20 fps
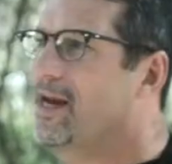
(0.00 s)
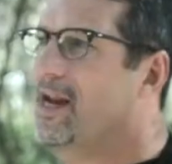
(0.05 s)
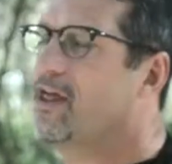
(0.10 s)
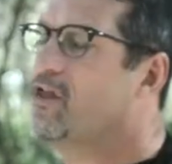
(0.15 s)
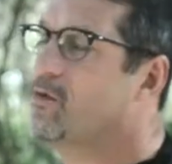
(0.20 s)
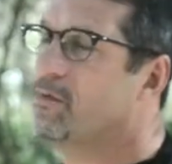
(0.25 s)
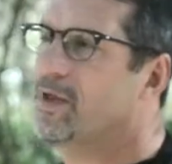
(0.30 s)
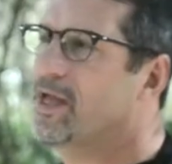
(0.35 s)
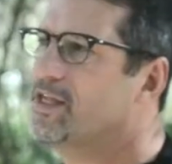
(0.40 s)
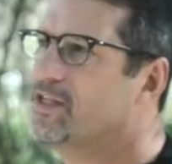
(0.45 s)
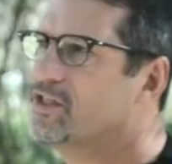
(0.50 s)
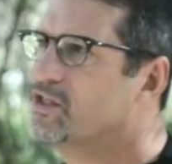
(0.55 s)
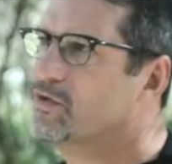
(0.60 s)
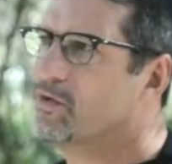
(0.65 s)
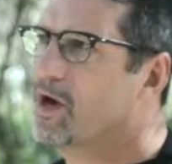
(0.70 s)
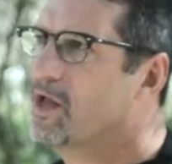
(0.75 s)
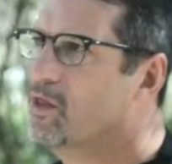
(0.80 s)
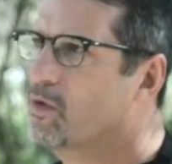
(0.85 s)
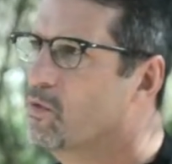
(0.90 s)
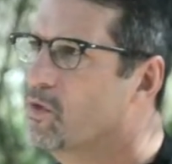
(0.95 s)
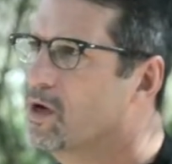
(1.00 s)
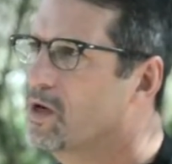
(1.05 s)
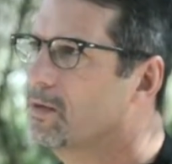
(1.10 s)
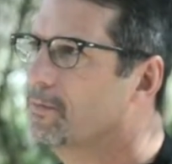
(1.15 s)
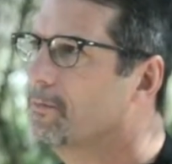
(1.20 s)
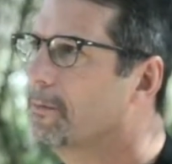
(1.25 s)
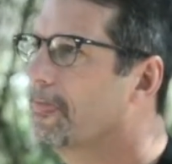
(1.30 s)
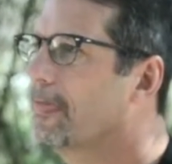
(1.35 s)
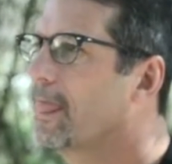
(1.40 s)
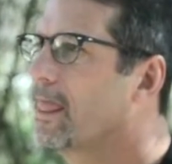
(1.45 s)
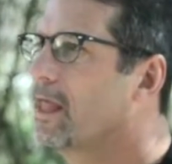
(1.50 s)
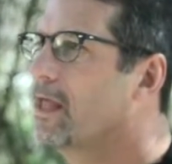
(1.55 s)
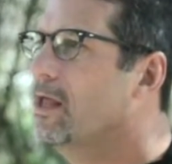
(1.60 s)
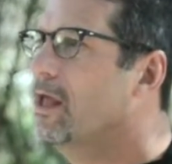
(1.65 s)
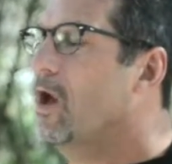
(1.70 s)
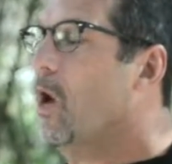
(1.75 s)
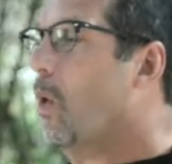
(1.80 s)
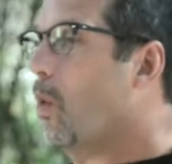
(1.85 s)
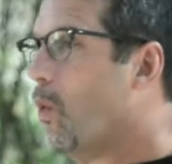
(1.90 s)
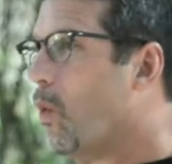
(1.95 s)
other places around the world.
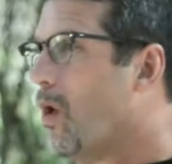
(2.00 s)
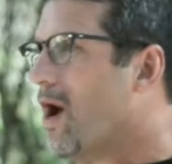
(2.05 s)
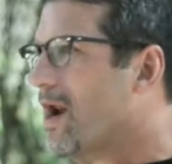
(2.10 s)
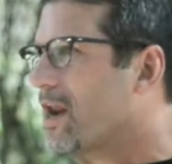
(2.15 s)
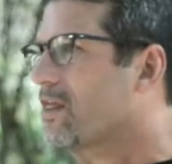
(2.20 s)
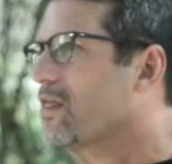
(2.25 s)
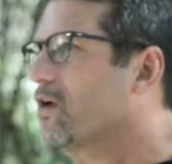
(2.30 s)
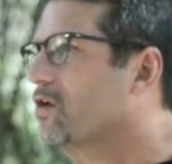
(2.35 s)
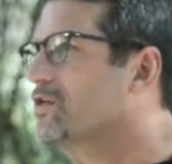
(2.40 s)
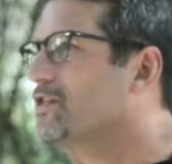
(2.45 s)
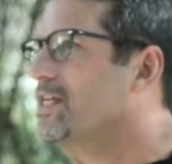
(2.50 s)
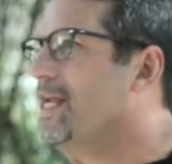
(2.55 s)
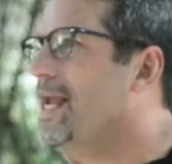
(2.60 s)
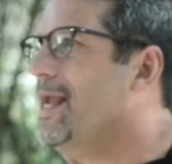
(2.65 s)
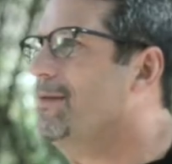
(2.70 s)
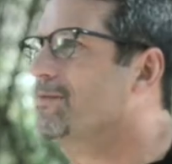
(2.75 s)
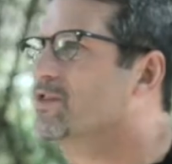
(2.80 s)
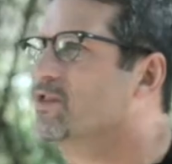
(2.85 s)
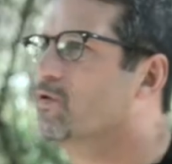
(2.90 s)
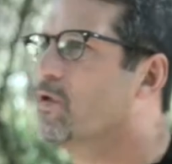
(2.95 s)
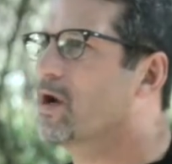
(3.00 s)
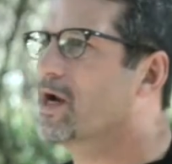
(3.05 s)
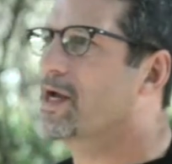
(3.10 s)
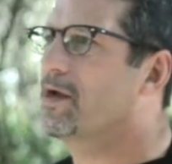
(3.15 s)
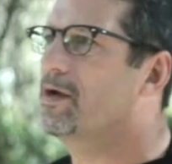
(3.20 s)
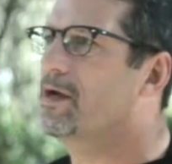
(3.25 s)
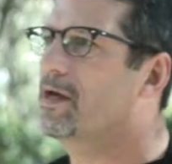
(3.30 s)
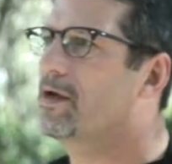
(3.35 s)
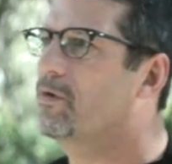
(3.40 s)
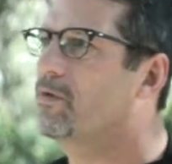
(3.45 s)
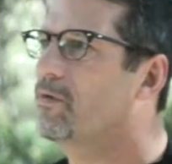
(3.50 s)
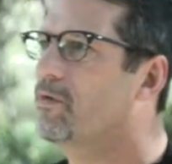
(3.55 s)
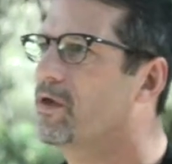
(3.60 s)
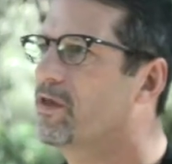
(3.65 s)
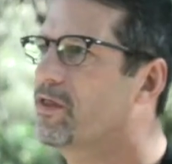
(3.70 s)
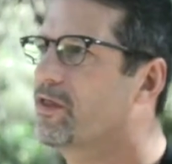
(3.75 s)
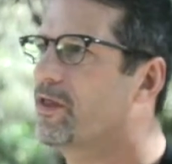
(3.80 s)
One of those teams is working with